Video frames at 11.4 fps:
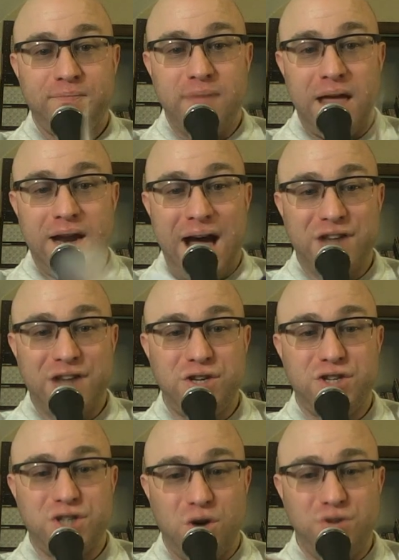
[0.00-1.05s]
And it actually
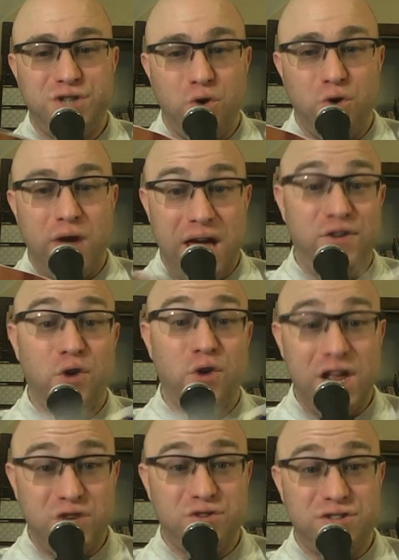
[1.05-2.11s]
shows you, if you're
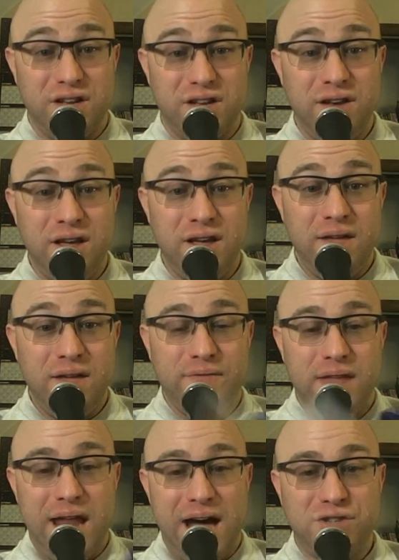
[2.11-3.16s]
interested,
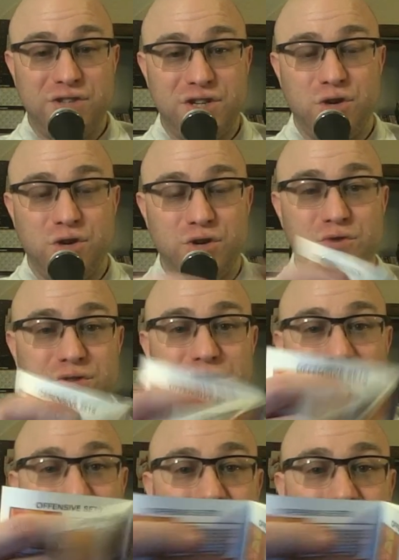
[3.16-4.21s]
it actually shows you
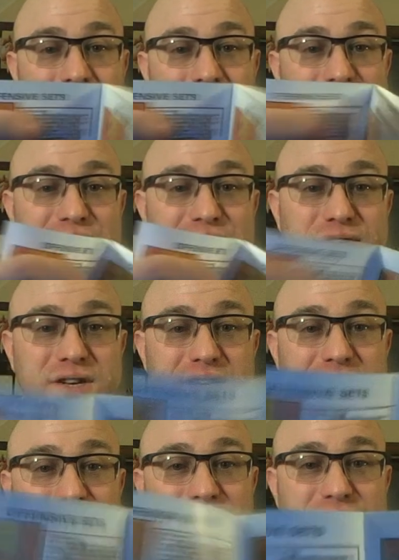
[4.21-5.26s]
different offensive and
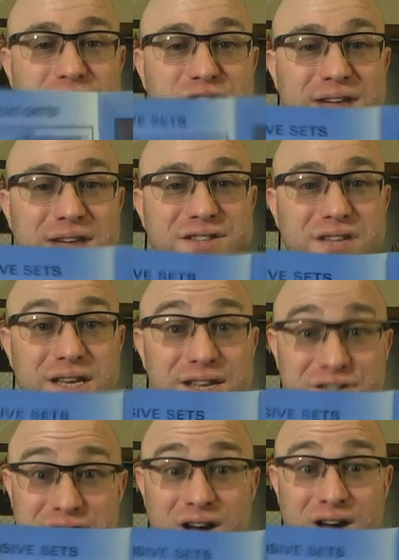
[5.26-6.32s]
defensive sets. It
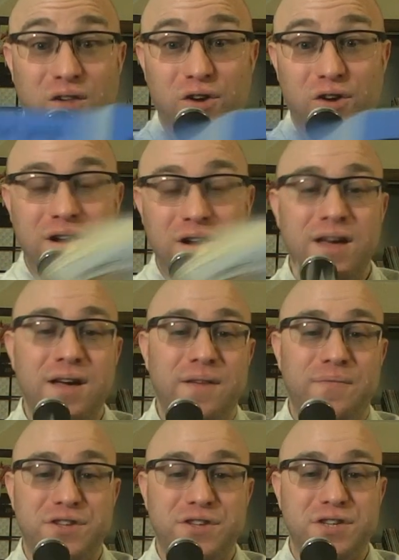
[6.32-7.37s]
is in color.
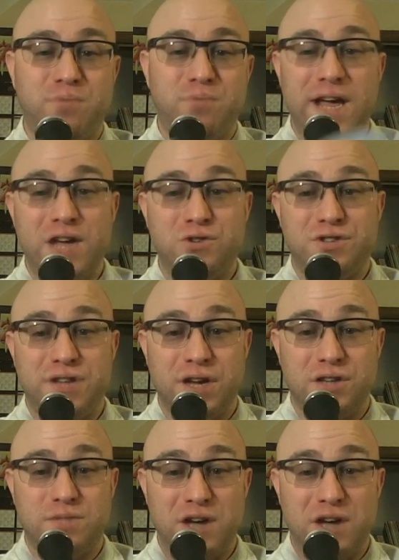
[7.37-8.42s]
This is pretty interesting,
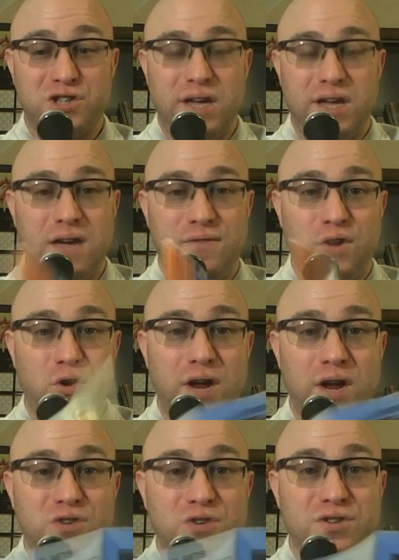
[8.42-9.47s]
especially if you're
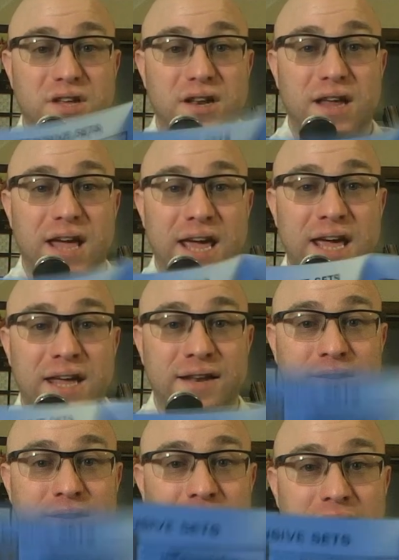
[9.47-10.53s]
interested
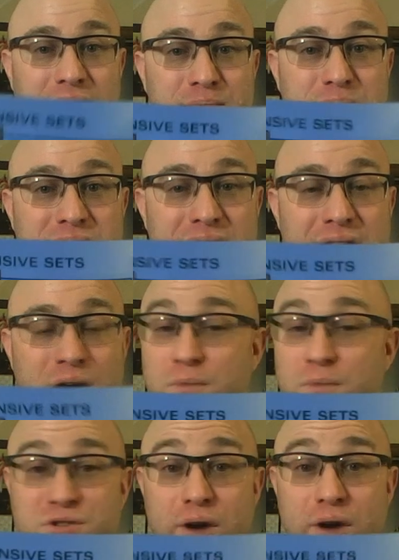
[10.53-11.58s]
in
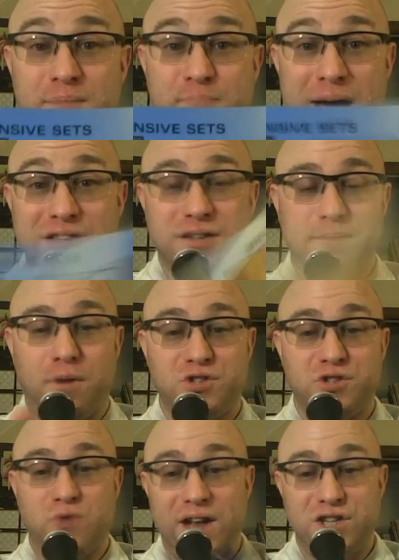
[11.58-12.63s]
in basketball
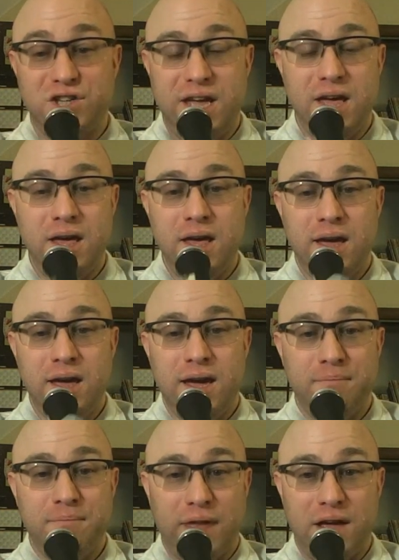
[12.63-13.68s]
strategy,
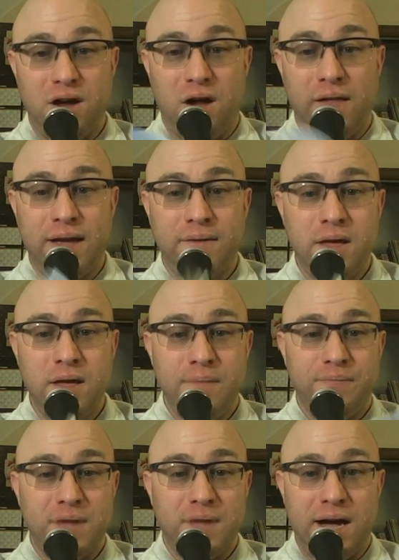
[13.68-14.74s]
in play calling.
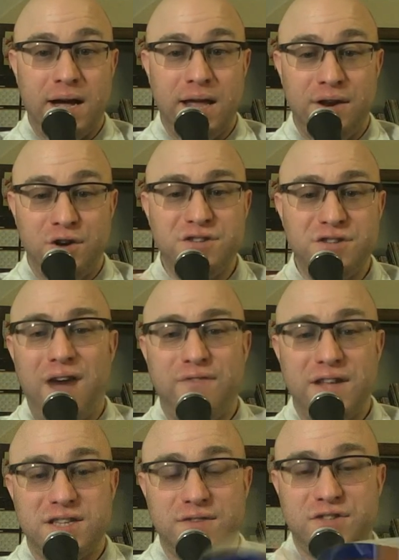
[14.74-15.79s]
And they're just
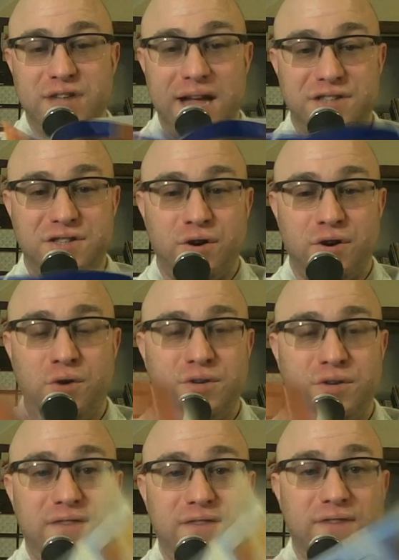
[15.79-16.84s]
offensive sets. There are no
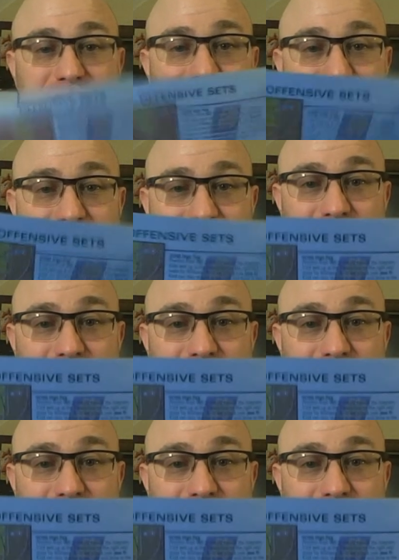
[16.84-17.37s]
defensive sets